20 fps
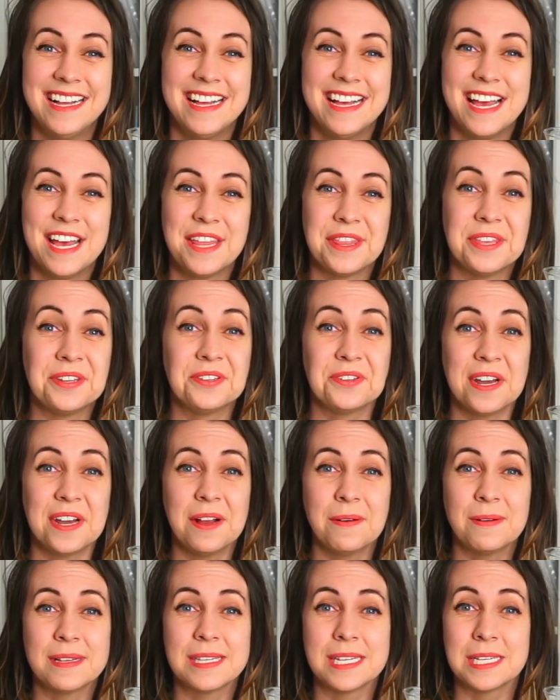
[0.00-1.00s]
The drink
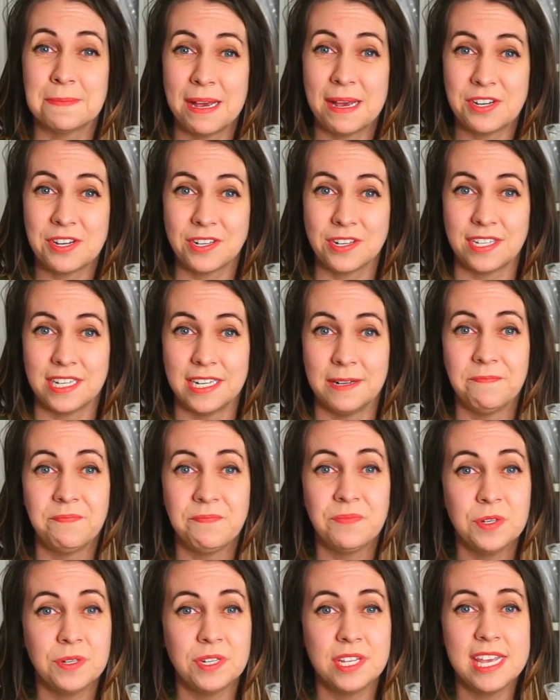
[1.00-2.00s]
was a specialty due
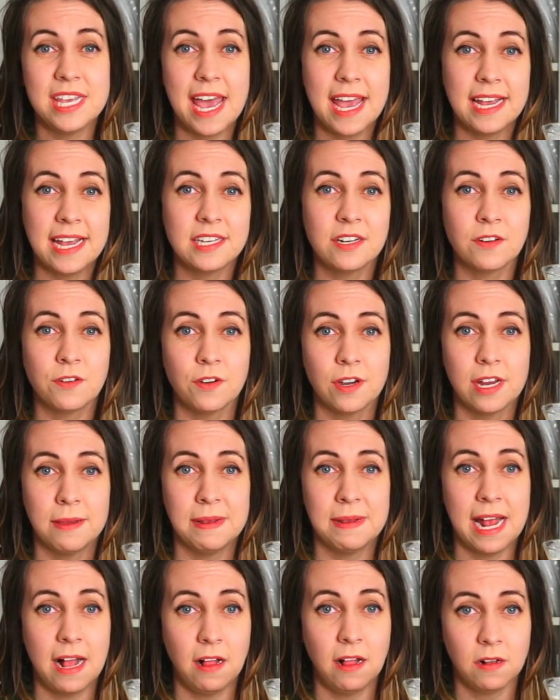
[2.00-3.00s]
to the eggs and cream and
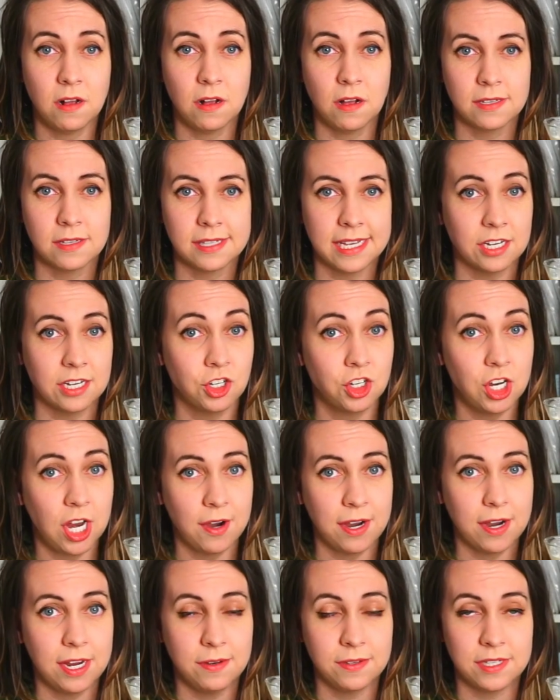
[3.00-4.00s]
alcohols like sherry
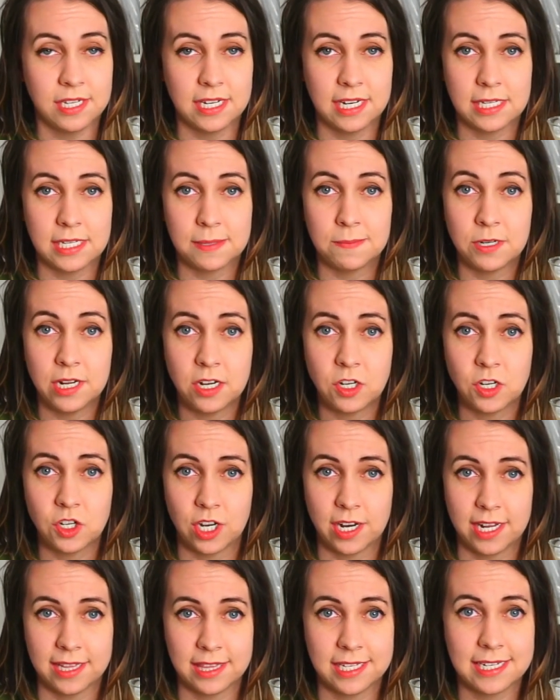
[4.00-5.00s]
used in its production
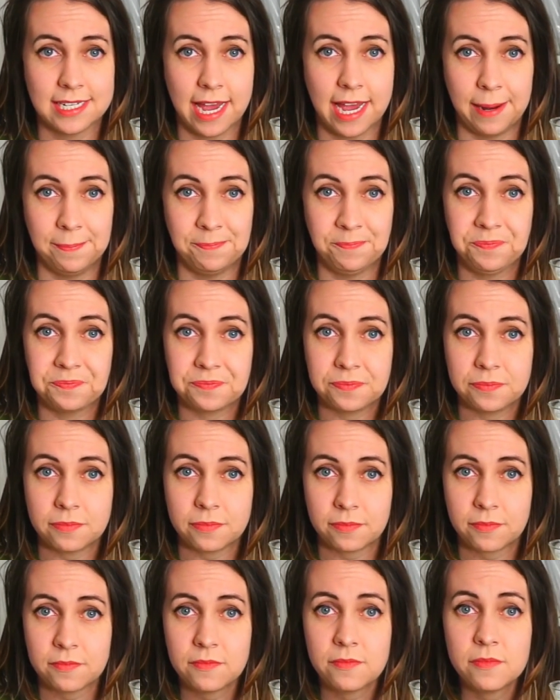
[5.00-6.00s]
at the time.
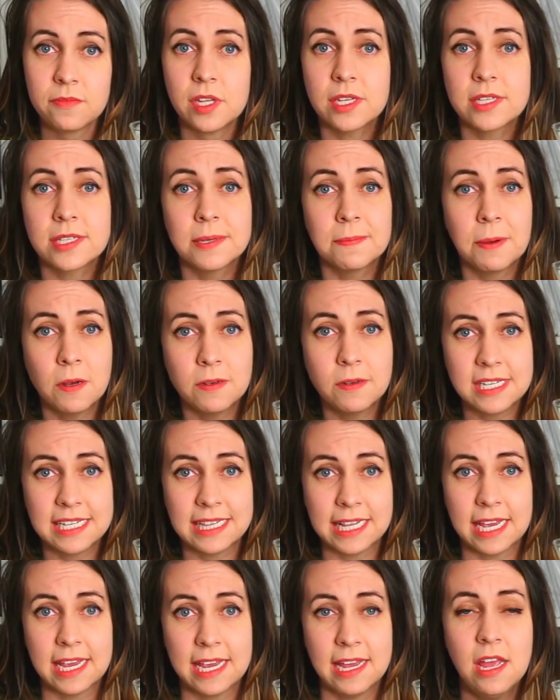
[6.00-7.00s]

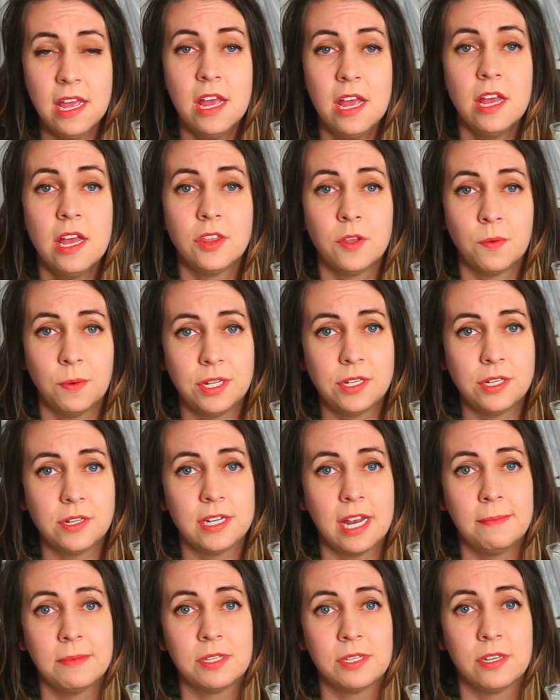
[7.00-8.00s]
Supposedly, the
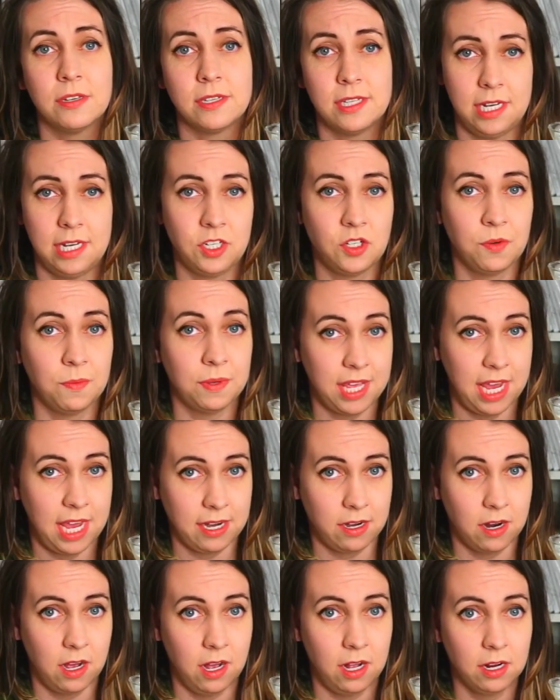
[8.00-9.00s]
wintertime association with
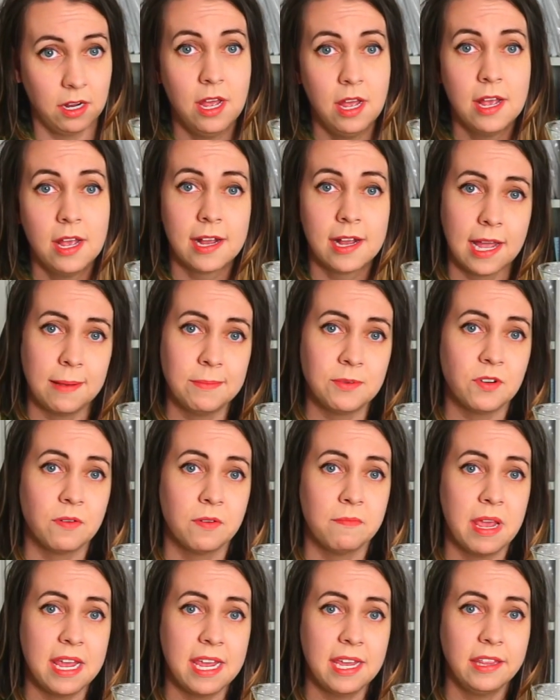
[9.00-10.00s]
eggnog comes from
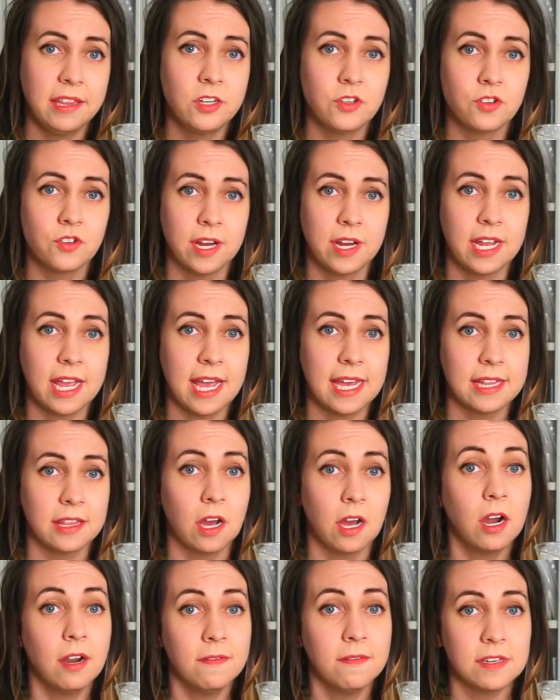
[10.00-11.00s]
making the drink at the
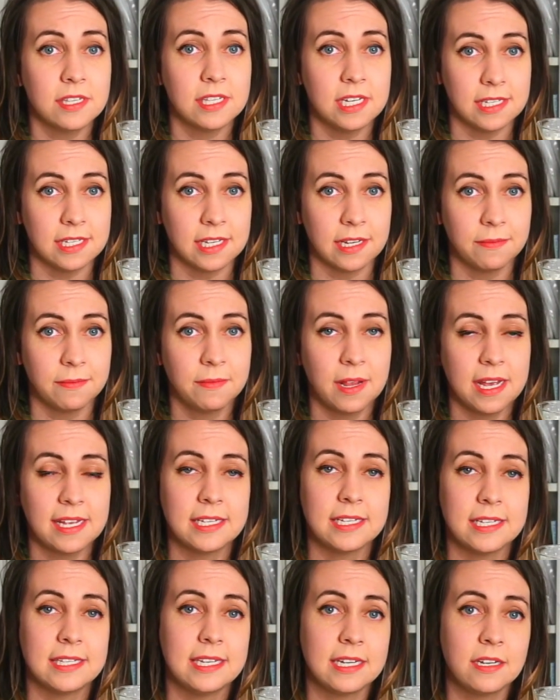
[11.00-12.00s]
harvest season, as it
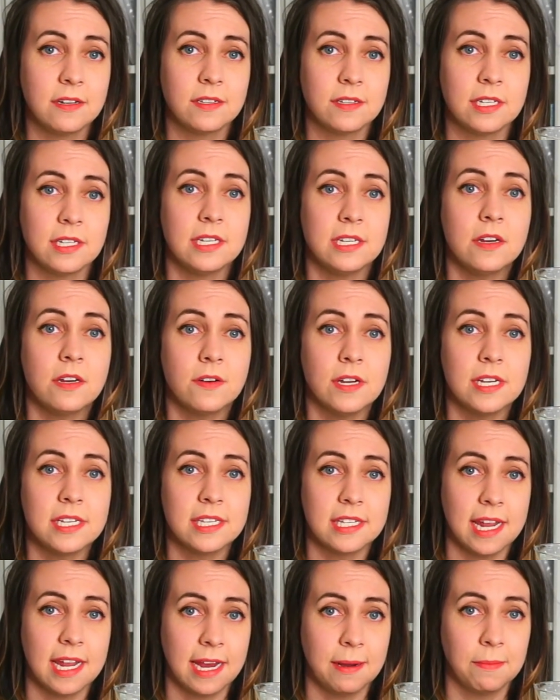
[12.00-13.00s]
signals a decrease in
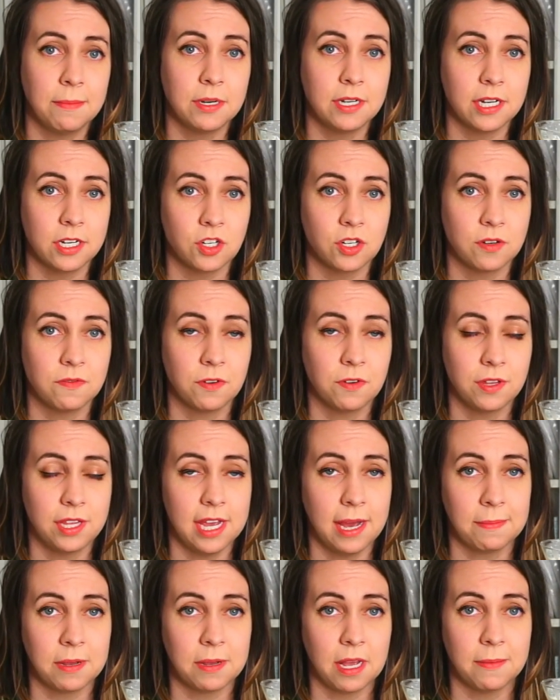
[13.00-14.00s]
egg production for the
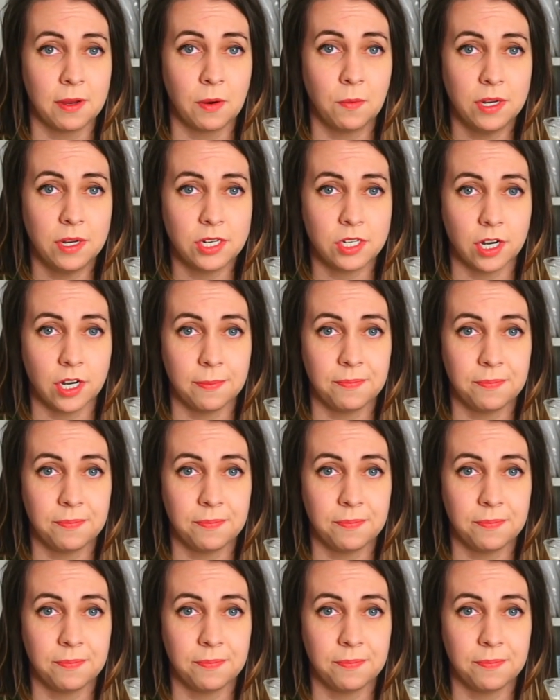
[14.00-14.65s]
upcoming winter.